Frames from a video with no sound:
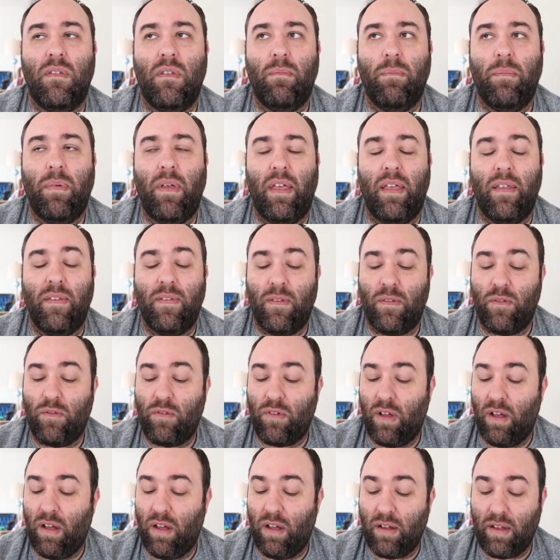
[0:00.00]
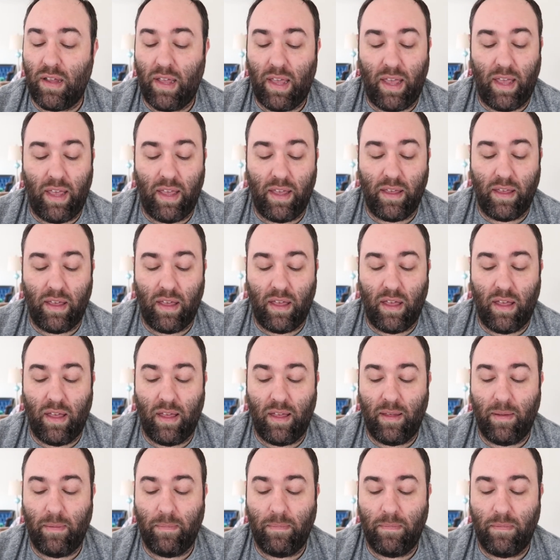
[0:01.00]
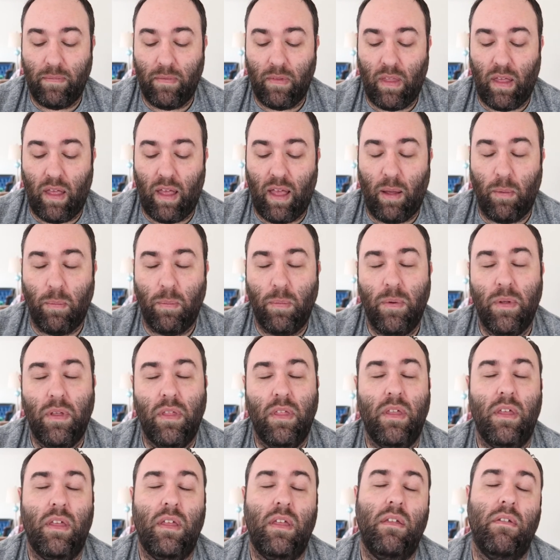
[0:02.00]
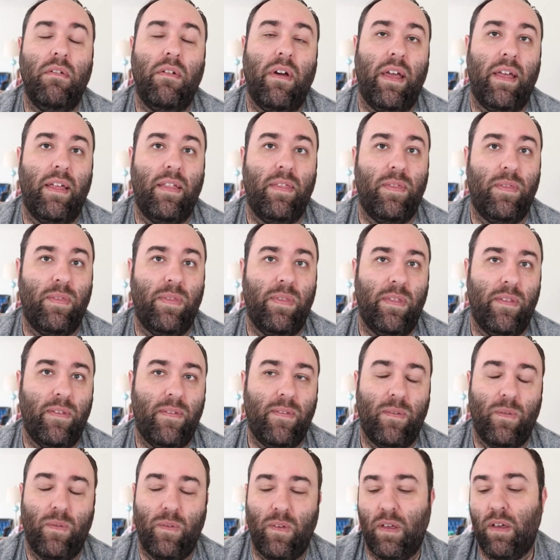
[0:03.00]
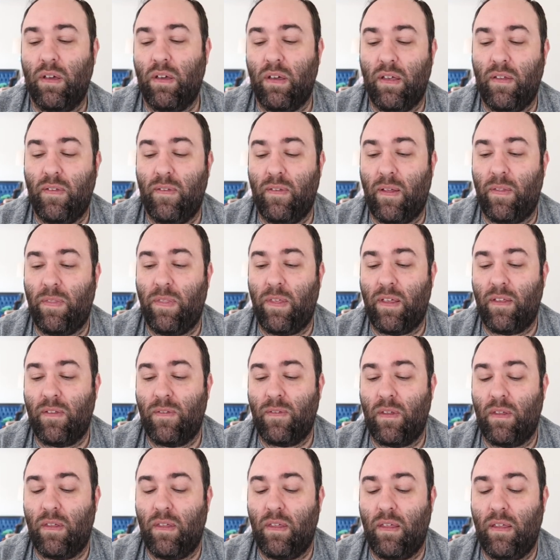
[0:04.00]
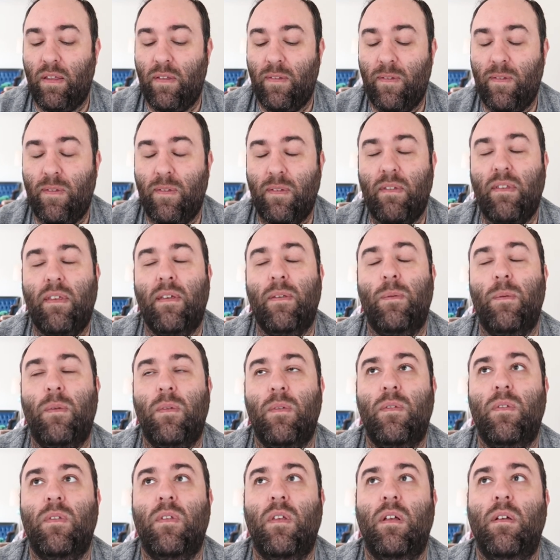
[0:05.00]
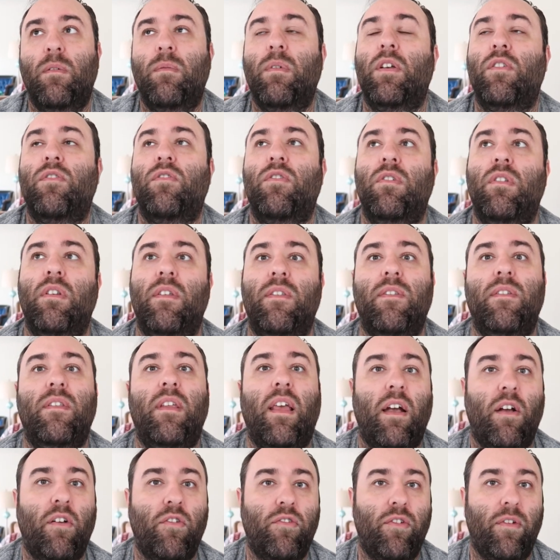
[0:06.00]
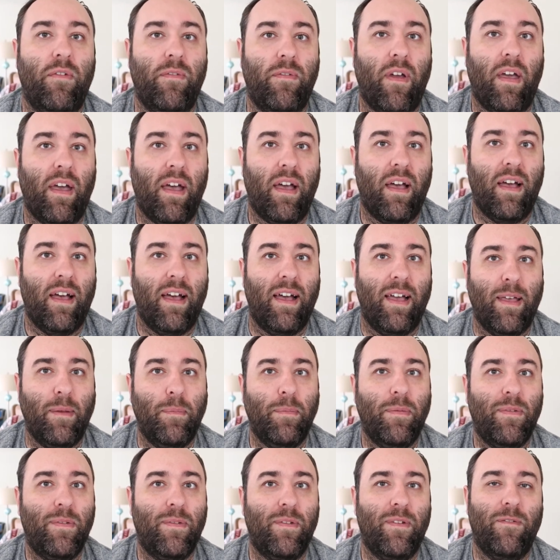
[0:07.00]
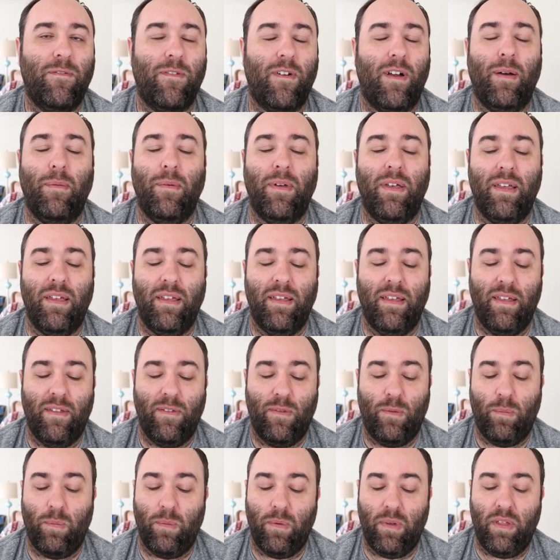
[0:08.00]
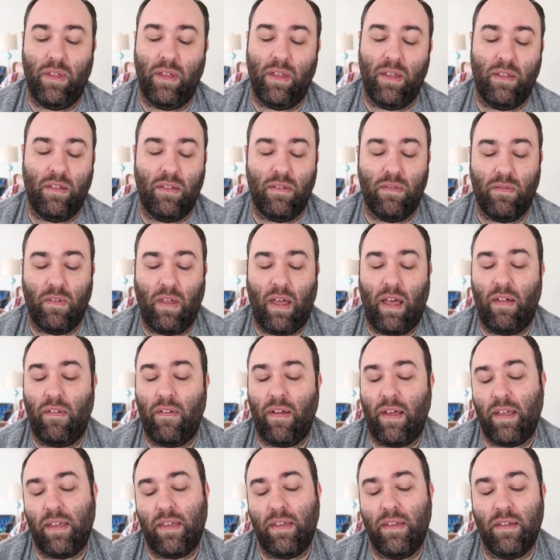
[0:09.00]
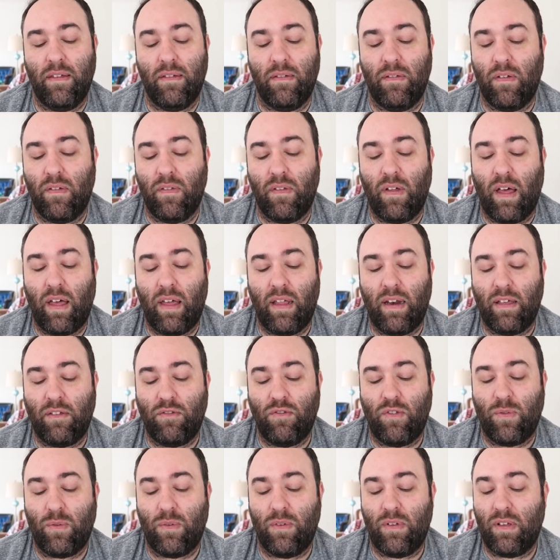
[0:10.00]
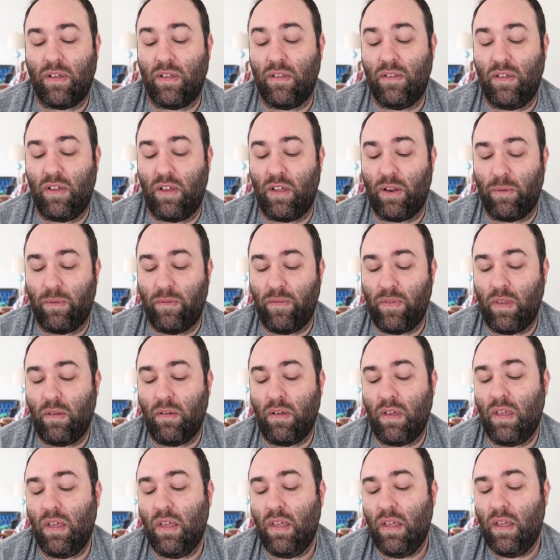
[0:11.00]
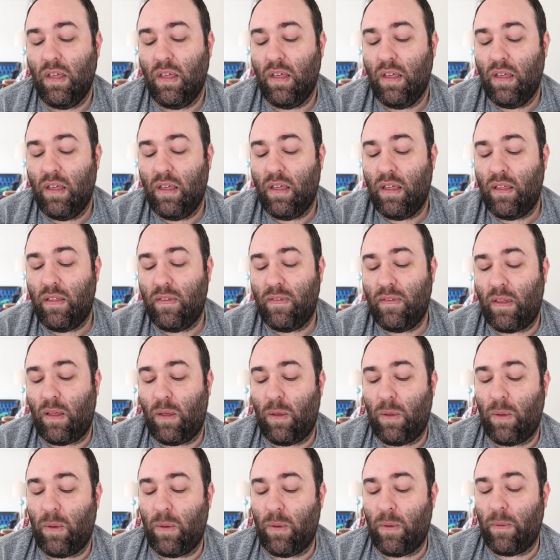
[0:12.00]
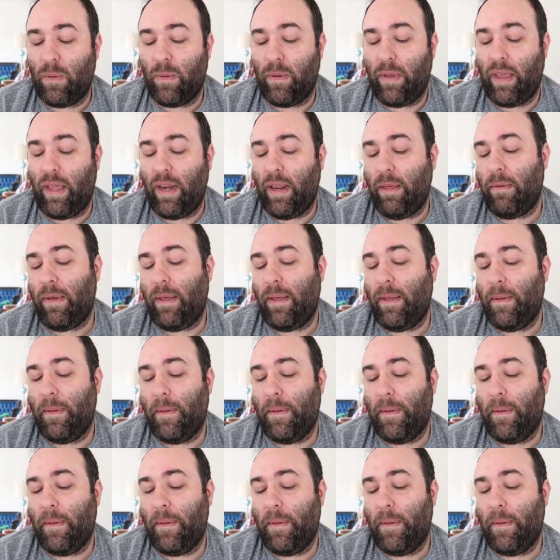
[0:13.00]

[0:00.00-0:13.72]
But it's a strong A. Um, I really like this series. I think it's it gives me so much nostalgia vibes from it. It's really I like it a lot, and I'm just going to continue to review it. So anyway,